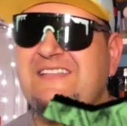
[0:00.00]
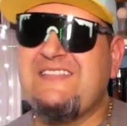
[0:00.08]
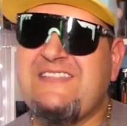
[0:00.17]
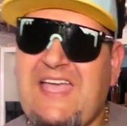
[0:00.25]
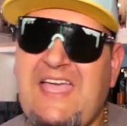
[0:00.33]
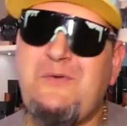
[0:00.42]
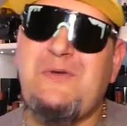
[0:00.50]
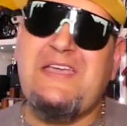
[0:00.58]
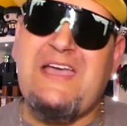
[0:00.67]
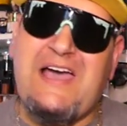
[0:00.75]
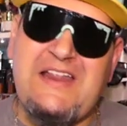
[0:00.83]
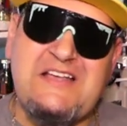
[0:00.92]
today we
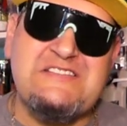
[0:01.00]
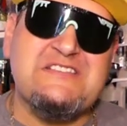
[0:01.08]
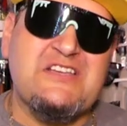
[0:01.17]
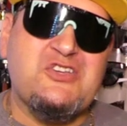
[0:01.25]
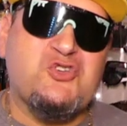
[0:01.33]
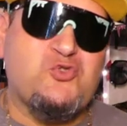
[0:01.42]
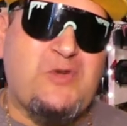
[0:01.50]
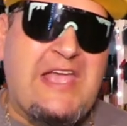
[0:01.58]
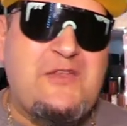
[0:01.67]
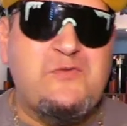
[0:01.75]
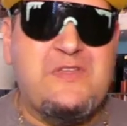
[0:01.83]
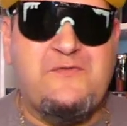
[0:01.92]
got us a
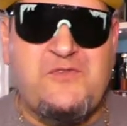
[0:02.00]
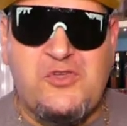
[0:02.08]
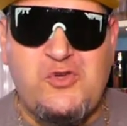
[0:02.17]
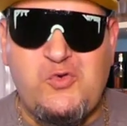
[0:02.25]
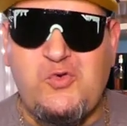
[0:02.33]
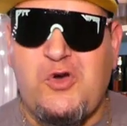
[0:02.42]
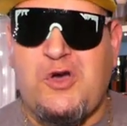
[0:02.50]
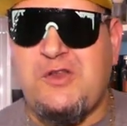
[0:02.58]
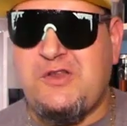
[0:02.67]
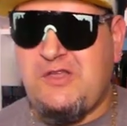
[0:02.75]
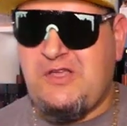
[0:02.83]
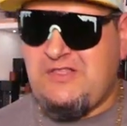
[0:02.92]
great review,
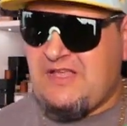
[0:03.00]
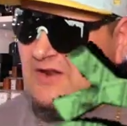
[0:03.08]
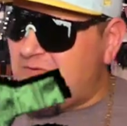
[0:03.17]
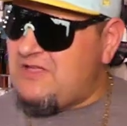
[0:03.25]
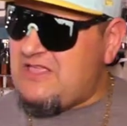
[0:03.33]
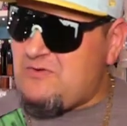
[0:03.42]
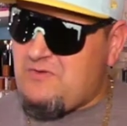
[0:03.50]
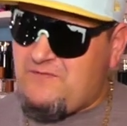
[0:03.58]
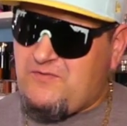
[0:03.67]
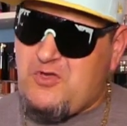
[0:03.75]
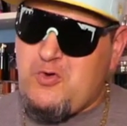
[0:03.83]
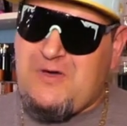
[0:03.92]
on a, not really a
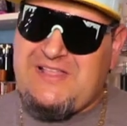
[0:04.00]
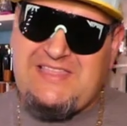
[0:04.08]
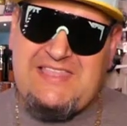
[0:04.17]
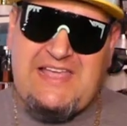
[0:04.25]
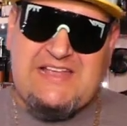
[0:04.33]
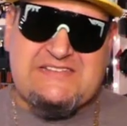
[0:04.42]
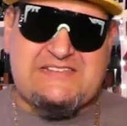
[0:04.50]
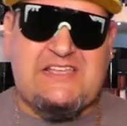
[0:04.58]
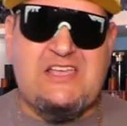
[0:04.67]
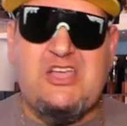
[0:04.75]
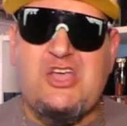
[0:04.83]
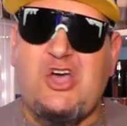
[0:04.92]
review, a
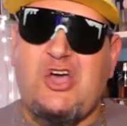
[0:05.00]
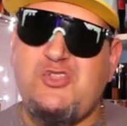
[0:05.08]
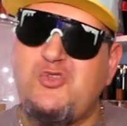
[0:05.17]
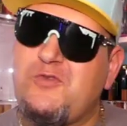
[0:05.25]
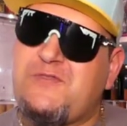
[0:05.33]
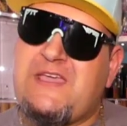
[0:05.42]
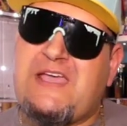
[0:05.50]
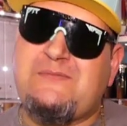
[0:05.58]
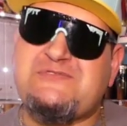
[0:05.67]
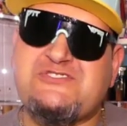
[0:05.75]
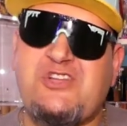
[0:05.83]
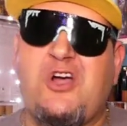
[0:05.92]
list, a new thing
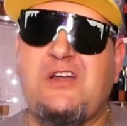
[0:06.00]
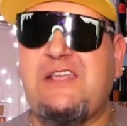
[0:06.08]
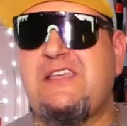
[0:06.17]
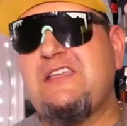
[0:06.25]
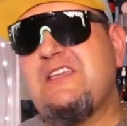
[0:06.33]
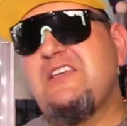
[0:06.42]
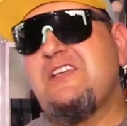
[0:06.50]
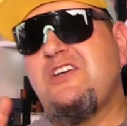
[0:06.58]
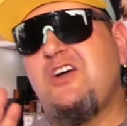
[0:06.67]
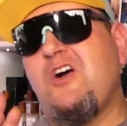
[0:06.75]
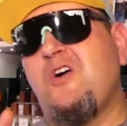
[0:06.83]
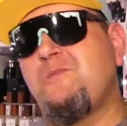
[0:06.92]
I'm starting.
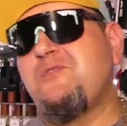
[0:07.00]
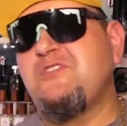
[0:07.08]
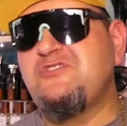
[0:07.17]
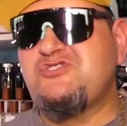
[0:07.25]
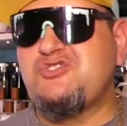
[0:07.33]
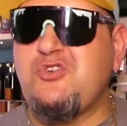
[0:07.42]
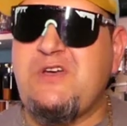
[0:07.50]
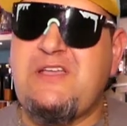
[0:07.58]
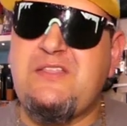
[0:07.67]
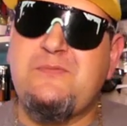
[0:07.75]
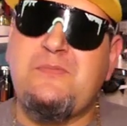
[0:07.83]
Hope you enjoy it.